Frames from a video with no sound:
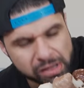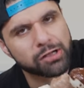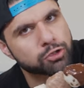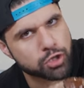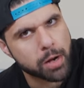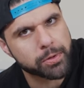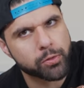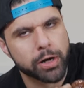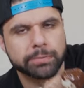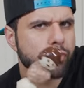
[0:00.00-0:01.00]
Now the strawberry
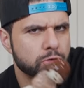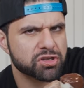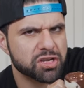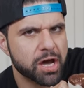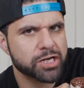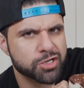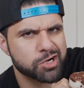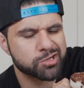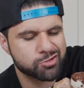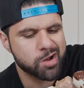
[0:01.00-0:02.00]
one with the
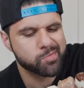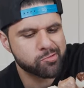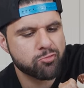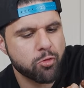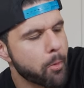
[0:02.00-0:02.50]
dehydrated strawberry,